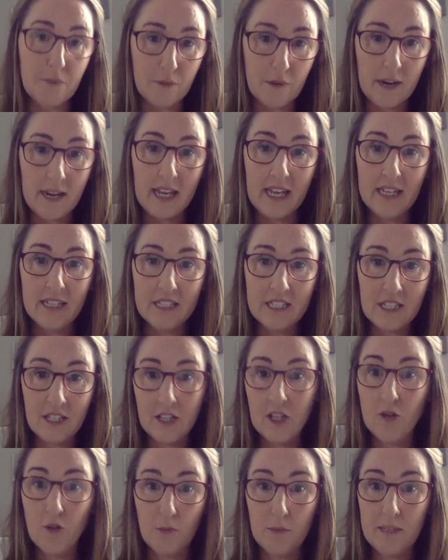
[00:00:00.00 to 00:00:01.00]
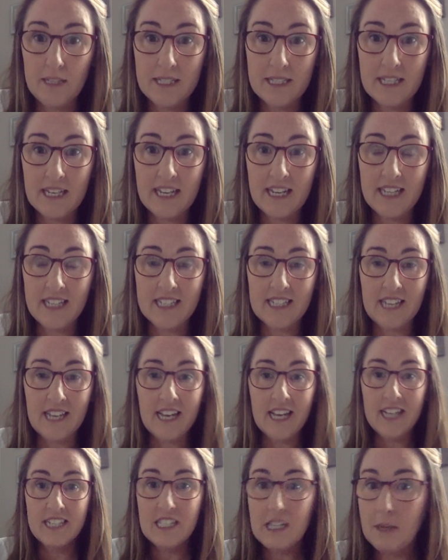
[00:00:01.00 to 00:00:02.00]
bring into your business
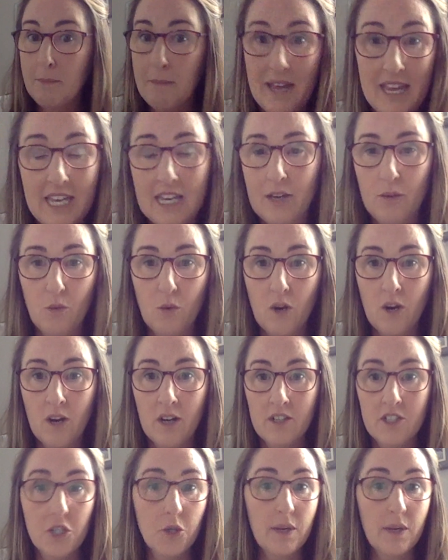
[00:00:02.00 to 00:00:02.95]
to make it work,